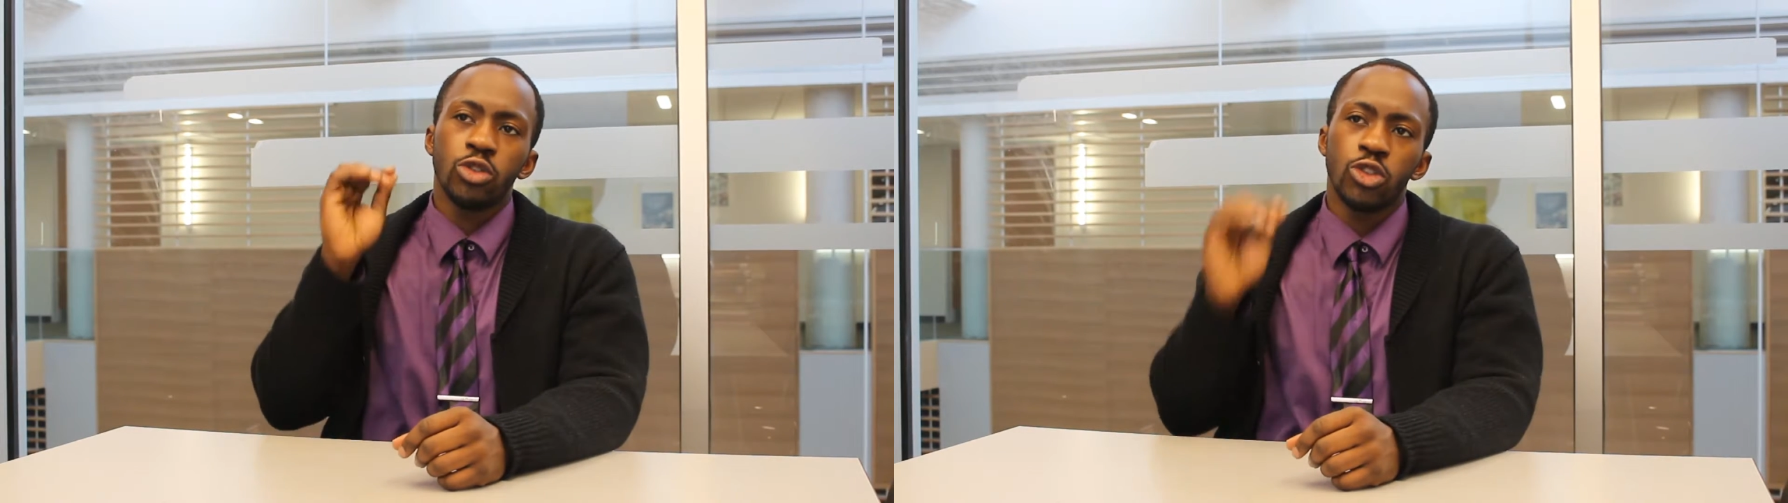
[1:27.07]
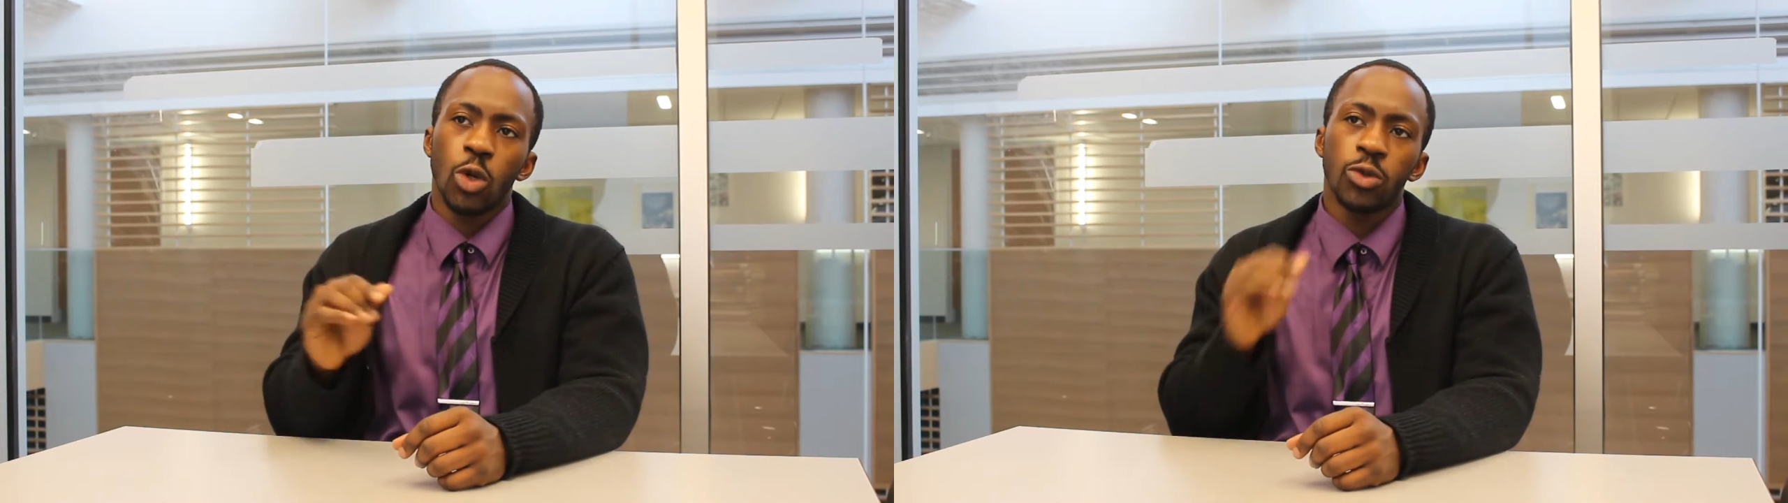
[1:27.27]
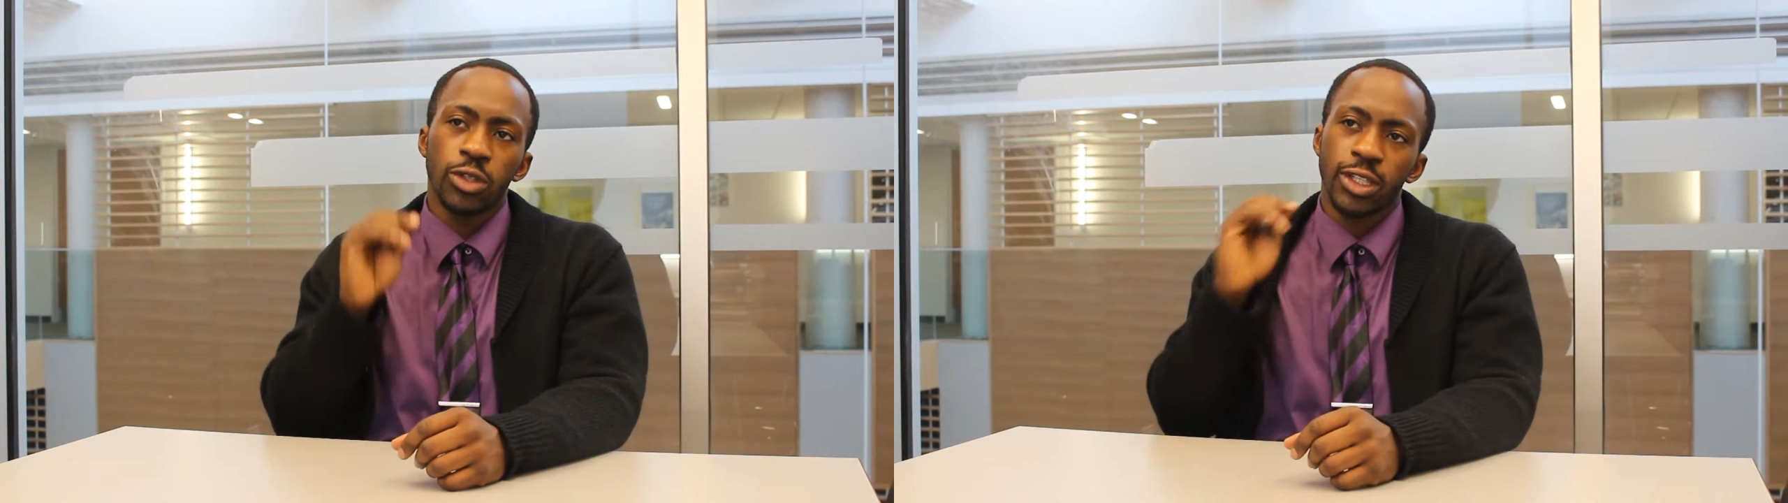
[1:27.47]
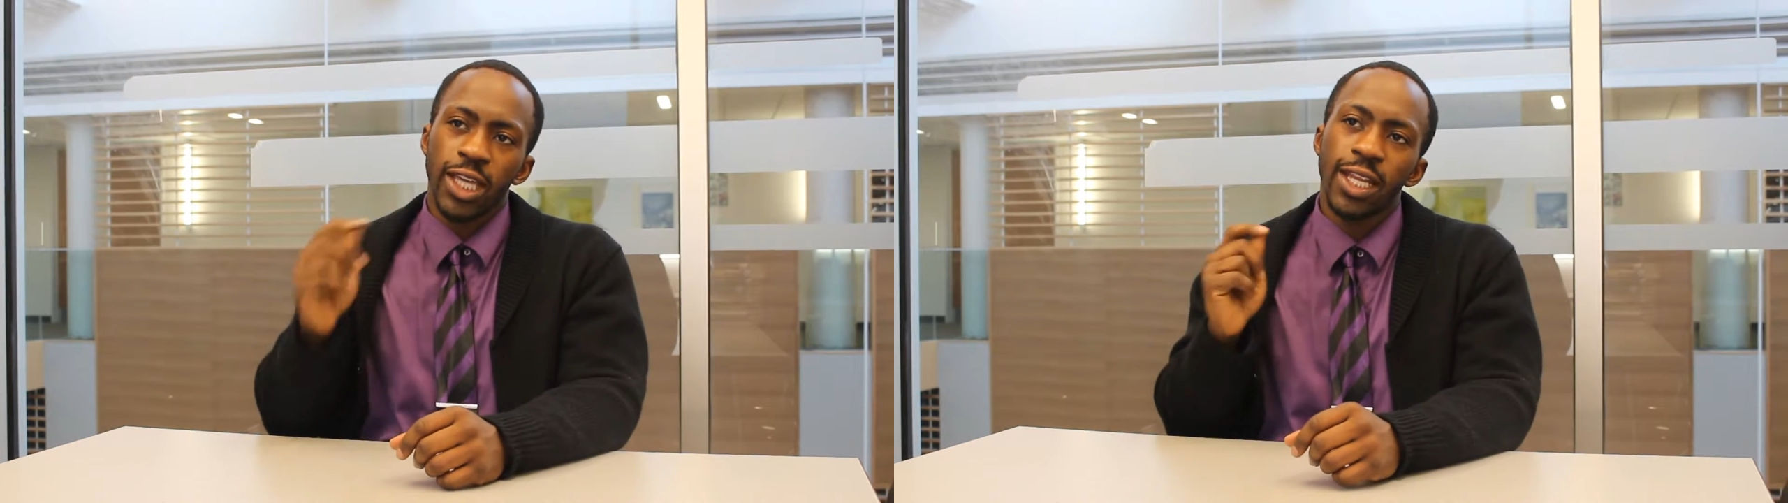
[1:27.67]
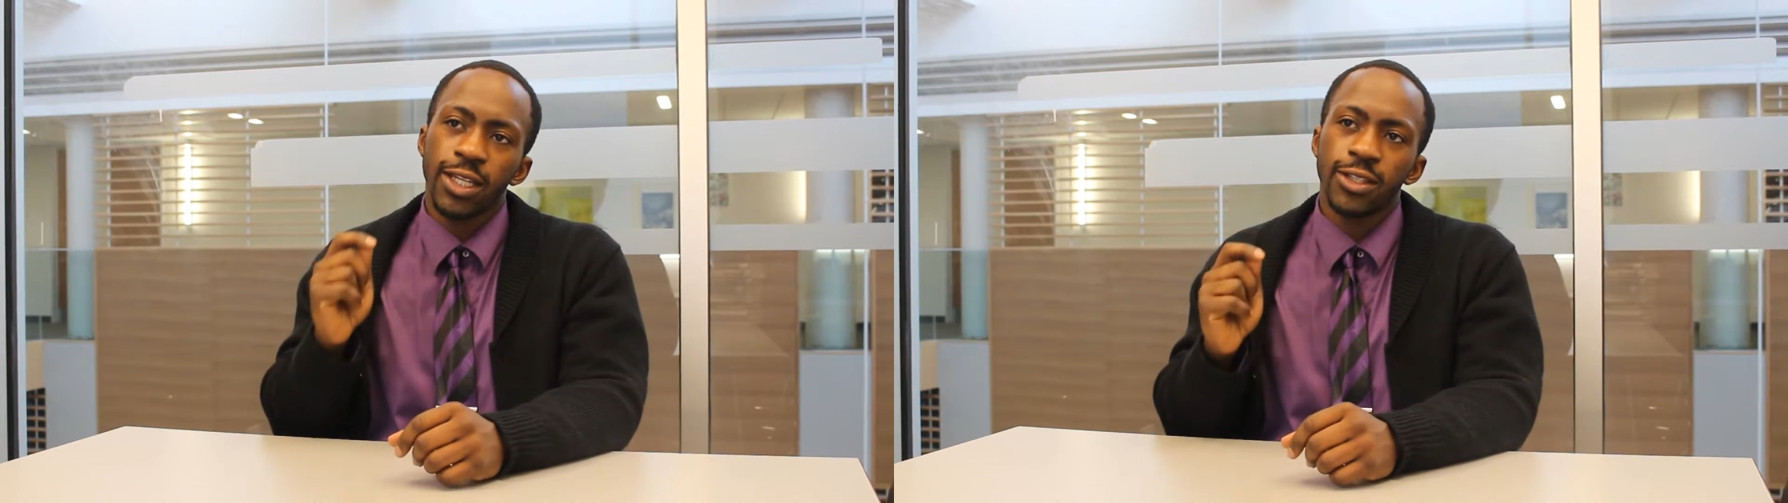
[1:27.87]
don't
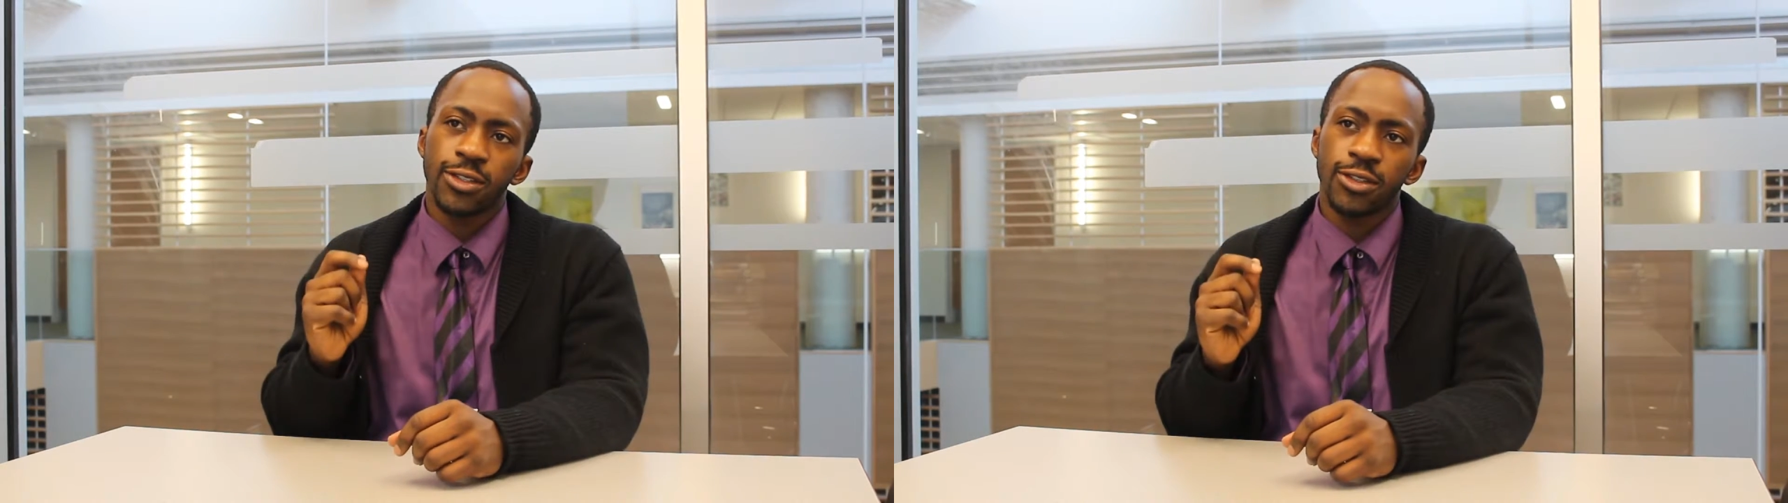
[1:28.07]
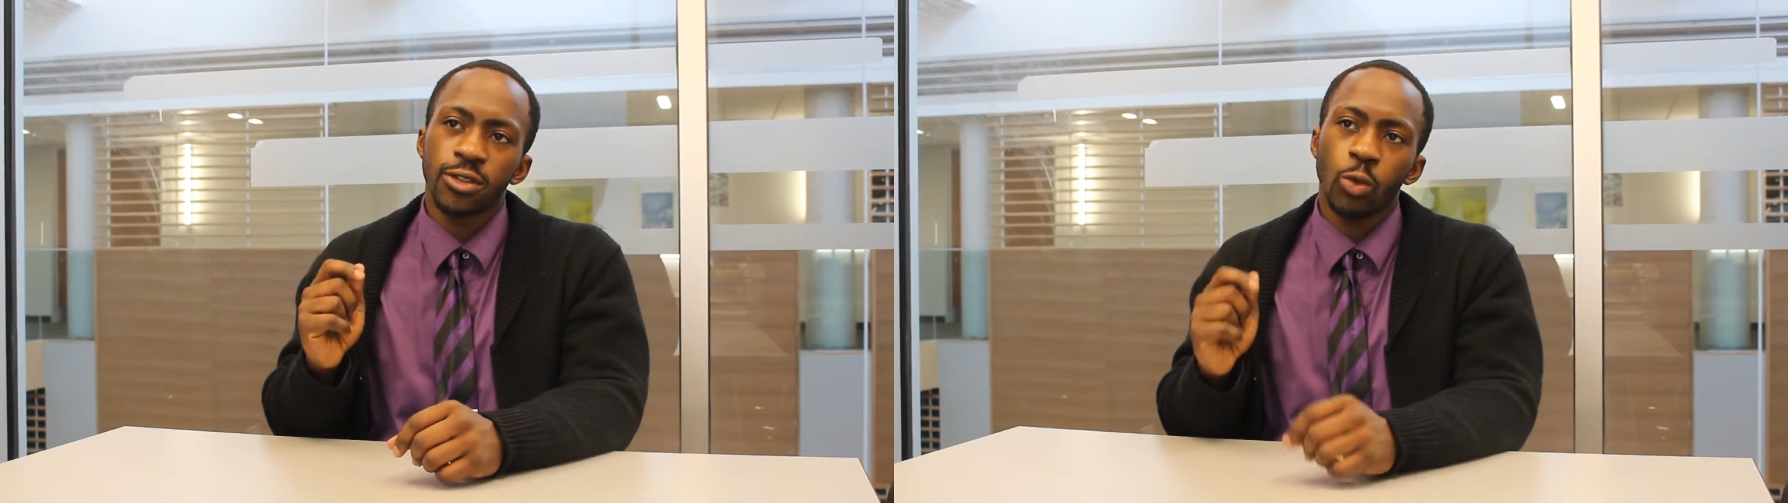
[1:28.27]
get is